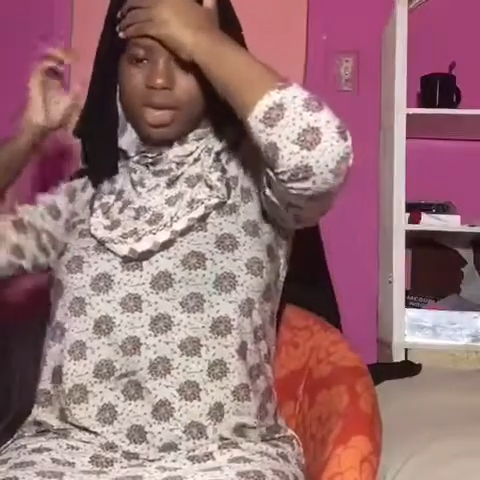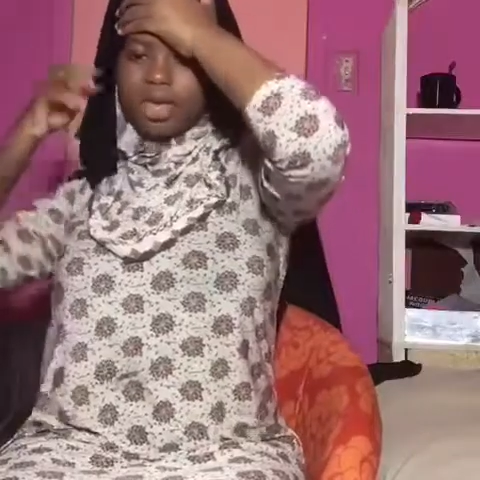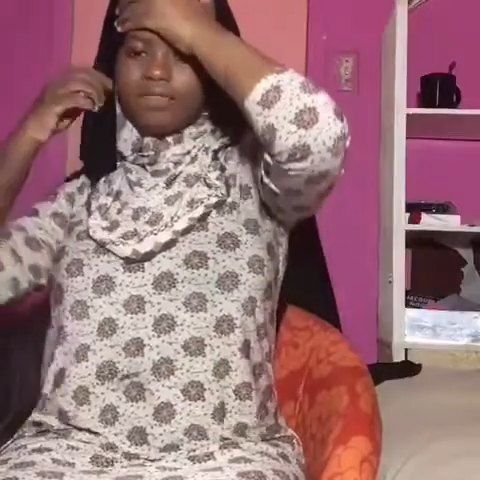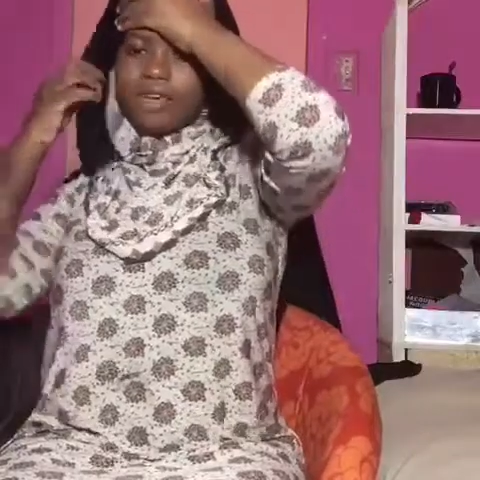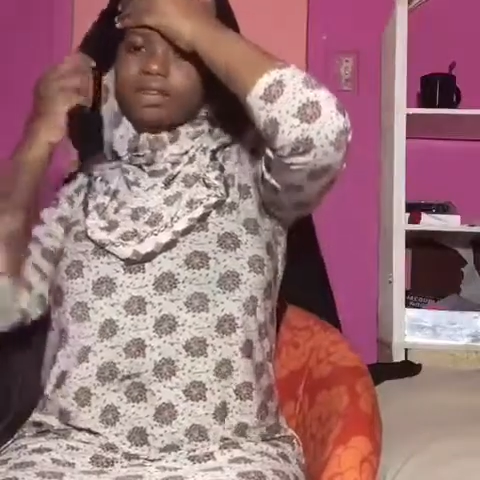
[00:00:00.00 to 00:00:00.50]

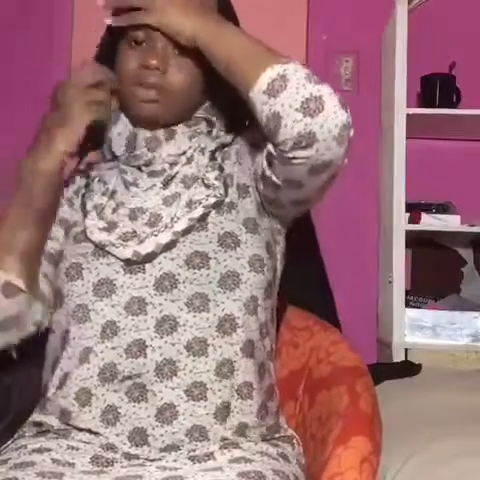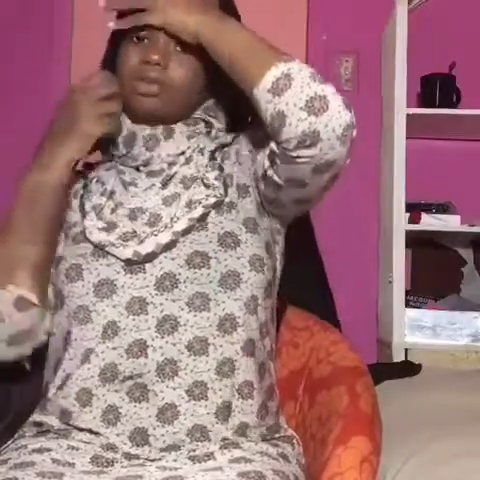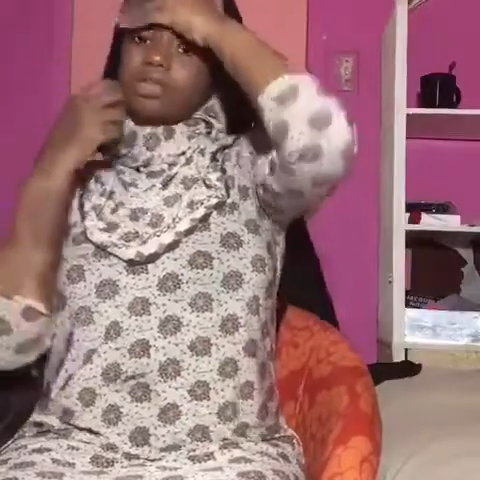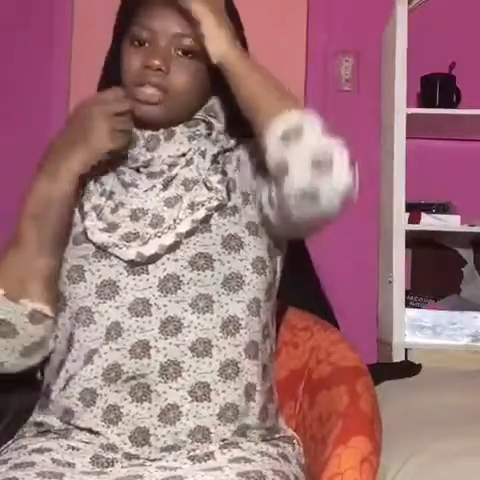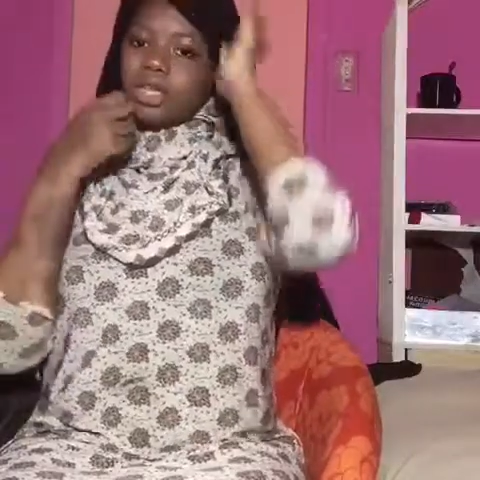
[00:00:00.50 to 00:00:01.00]
If I
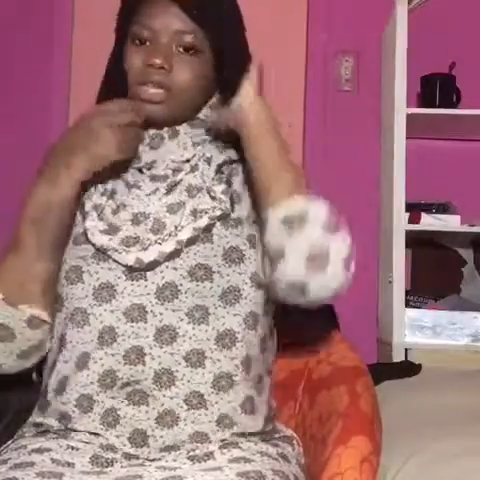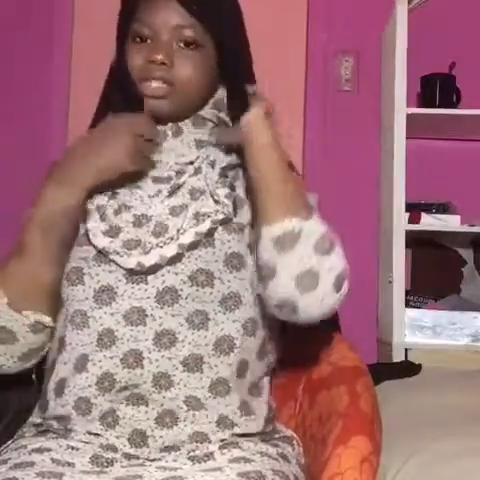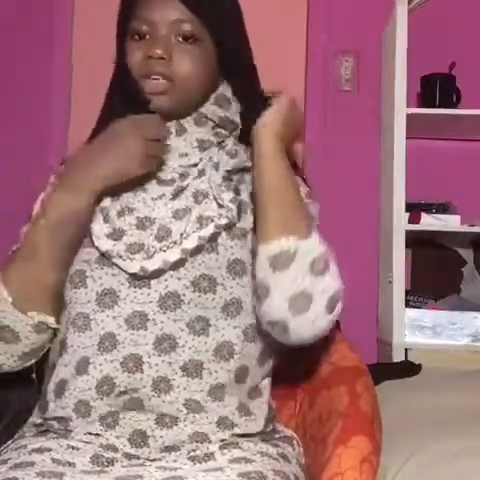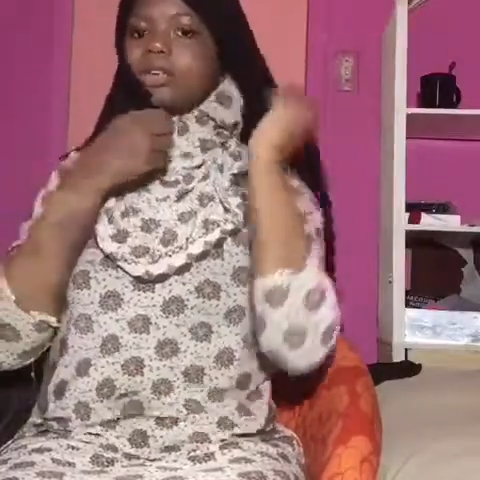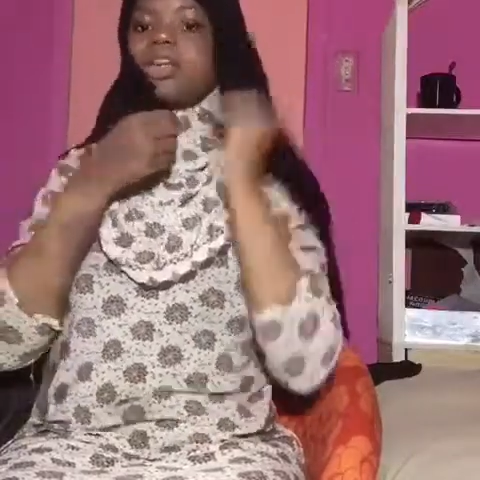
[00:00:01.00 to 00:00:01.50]
don't, then
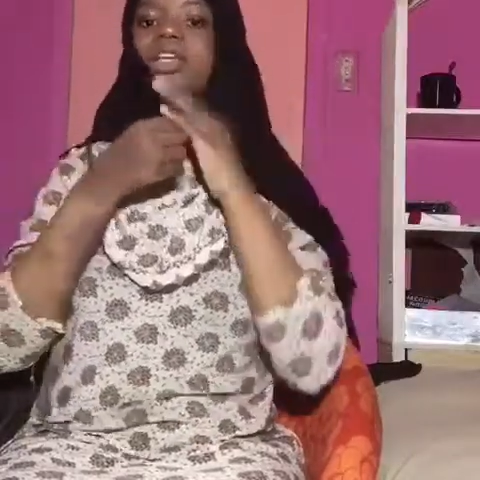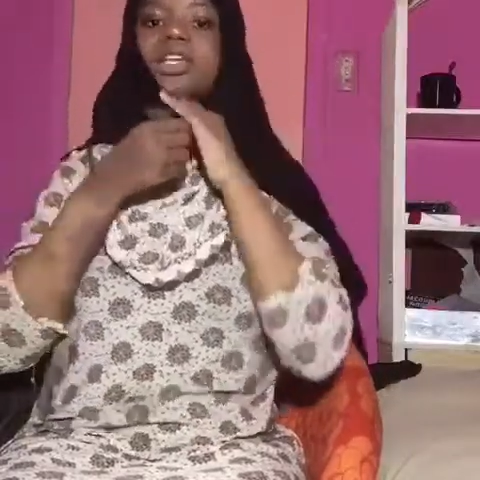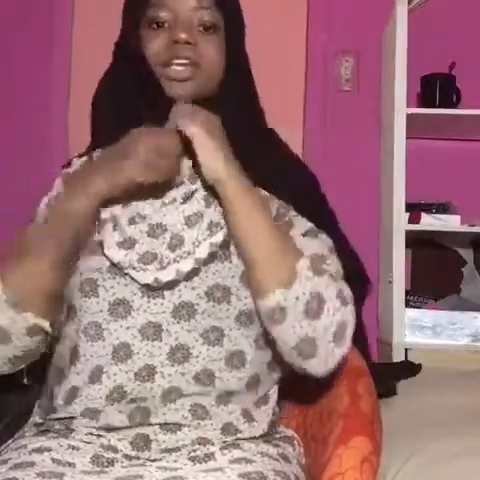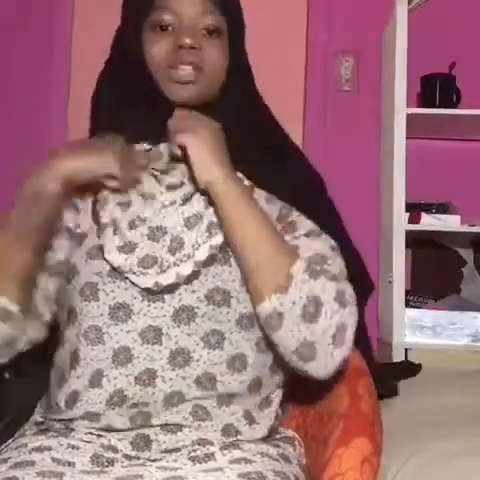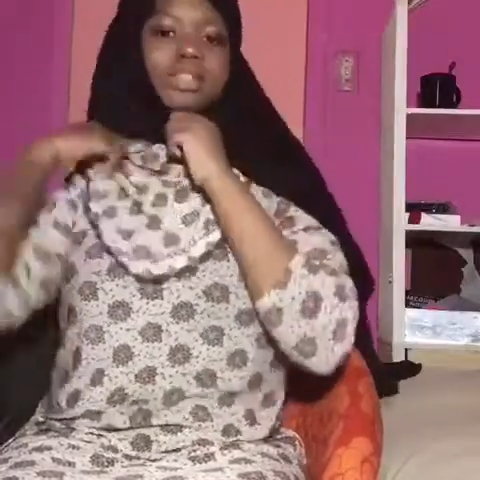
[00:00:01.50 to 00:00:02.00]
it's our lucky
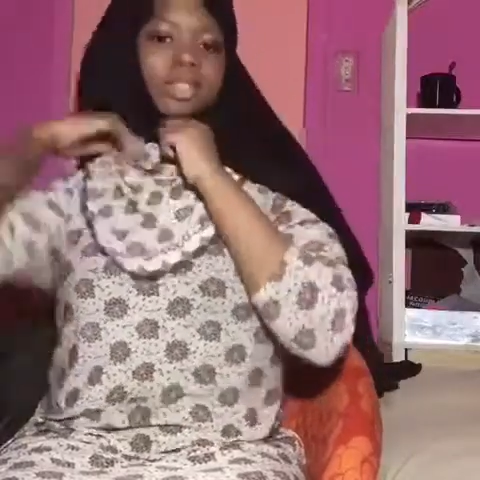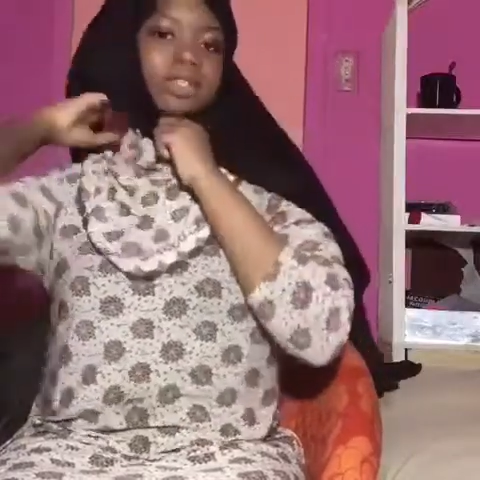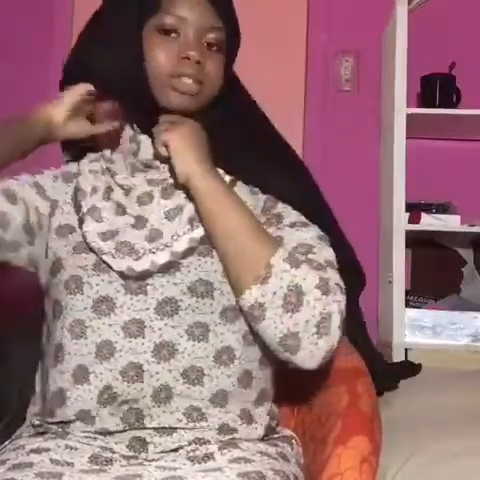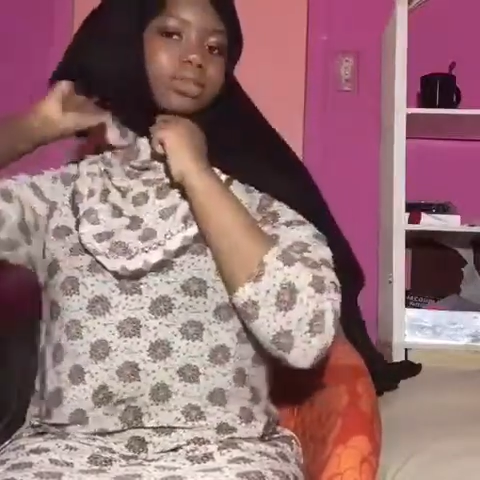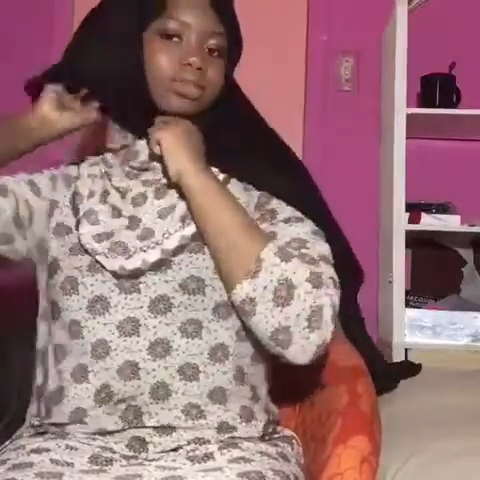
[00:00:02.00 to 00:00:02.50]
day, isn't
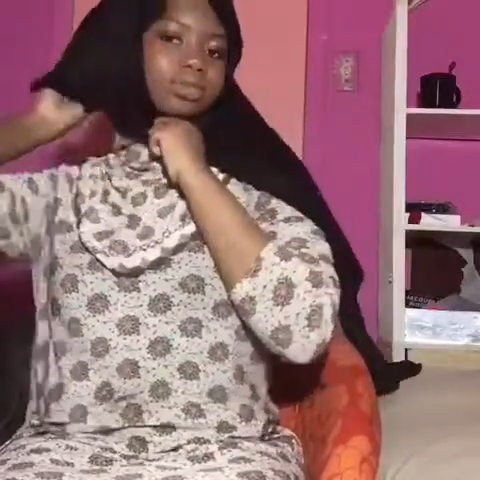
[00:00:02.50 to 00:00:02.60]
it?